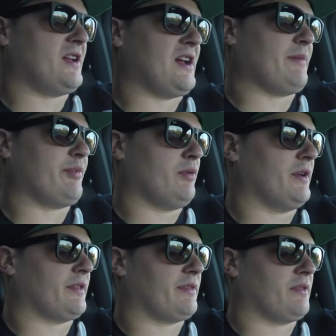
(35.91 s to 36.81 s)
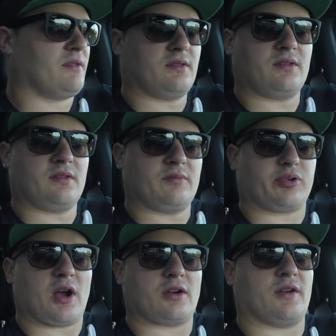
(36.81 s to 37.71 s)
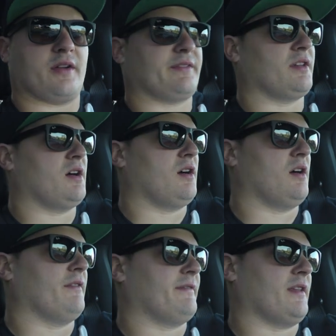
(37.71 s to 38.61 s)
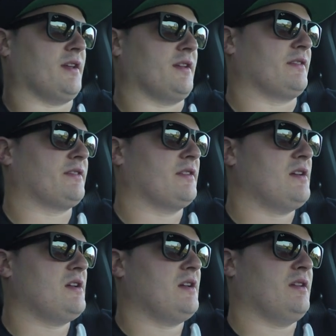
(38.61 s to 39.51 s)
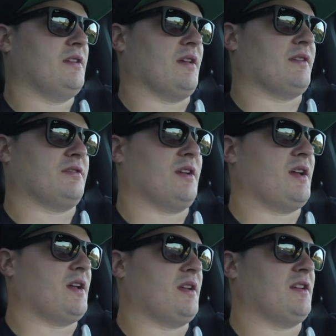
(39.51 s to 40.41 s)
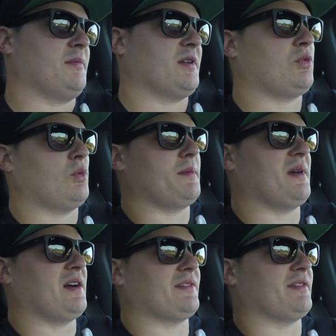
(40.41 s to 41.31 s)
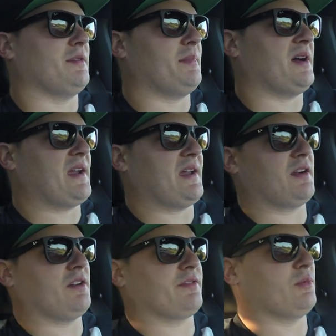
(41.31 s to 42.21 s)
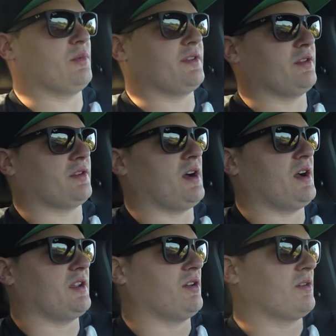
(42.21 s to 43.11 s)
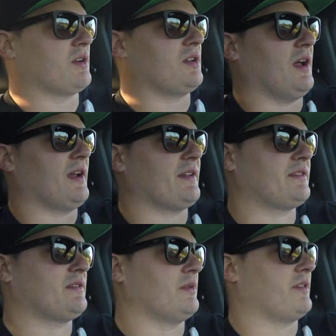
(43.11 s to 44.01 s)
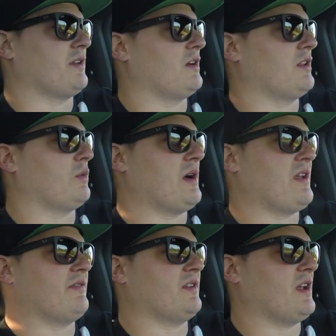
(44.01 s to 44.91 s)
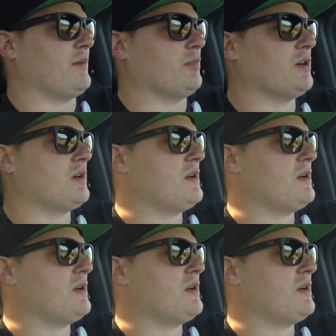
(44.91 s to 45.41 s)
happy with progress uh, of things. Yesterday, did about 20 miles on the bike. Also went and took a hot yoga class with uh, the wife and neighbor,